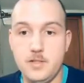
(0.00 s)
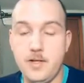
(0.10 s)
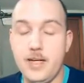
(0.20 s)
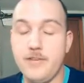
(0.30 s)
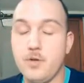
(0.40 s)

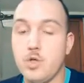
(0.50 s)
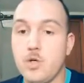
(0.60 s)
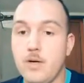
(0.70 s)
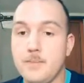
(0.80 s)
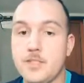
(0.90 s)
And if you
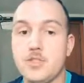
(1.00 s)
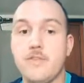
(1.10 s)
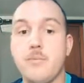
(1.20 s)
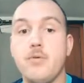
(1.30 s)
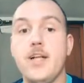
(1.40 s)
corrupt it, so if
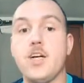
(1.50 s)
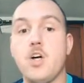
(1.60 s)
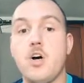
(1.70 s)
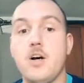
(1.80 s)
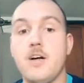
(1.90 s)
you play a
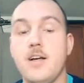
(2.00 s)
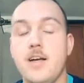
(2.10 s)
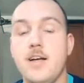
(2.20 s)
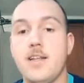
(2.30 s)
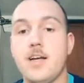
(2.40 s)
card
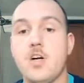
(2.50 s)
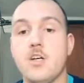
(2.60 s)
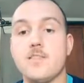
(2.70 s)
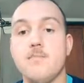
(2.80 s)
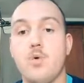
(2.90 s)
that
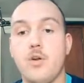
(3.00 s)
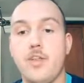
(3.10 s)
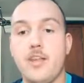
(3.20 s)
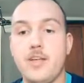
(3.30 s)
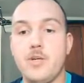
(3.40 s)
costs more
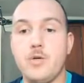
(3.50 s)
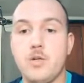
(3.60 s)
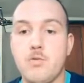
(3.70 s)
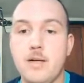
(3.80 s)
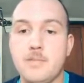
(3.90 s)
than that, you
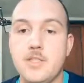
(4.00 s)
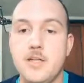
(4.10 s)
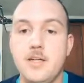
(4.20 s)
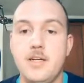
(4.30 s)
corrupt,